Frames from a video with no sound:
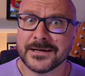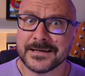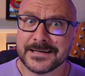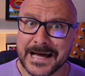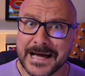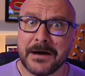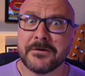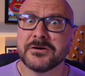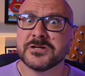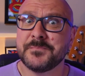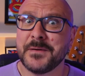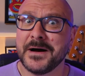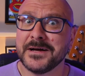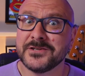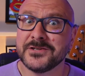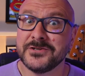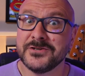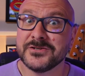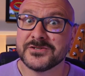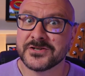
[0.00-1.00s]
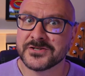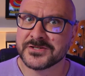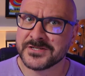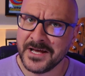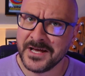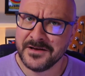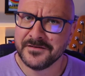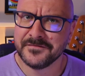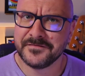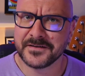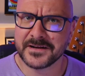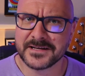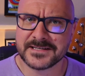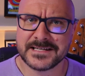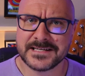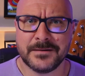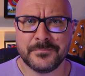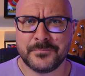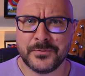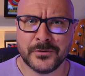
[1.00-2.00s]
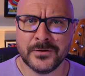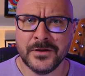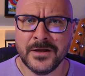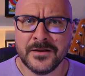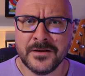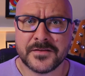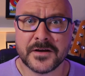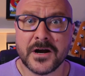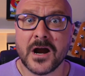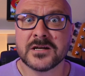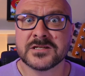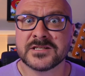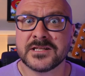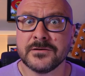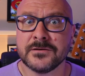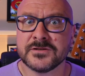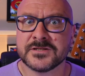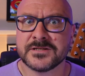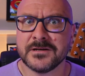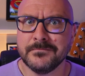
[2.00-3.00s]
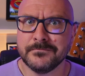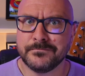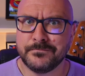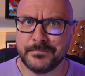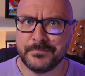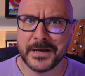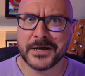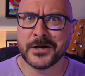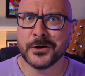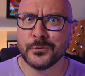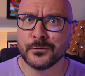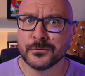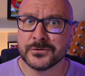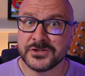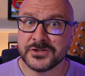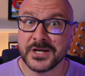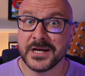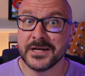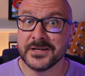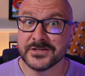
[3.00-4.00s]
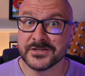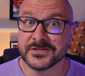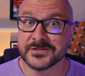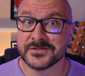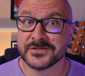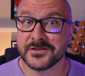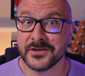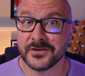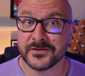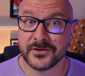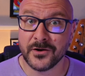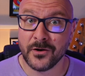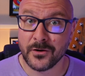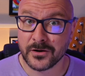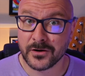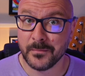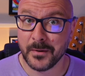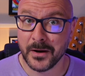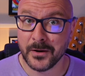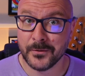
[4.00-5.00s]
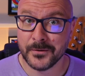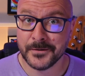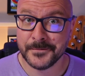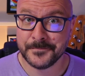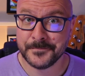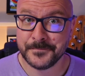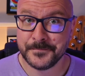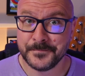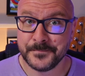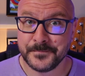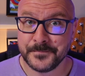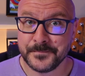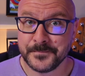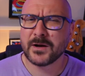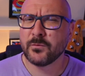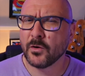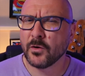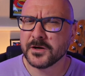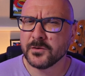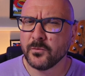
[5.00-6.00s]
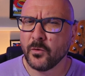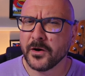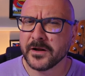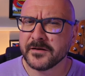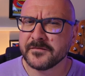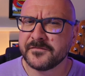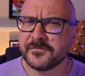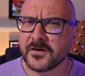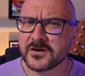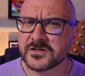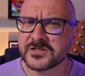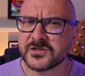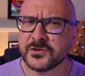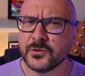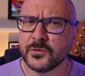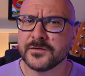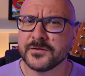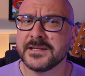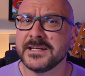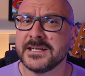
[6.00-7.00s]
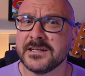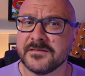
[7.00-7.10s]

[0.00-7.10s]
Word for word: GarageBand users, for example, there are still some big old changes to talk about. A quick word of warning first though, the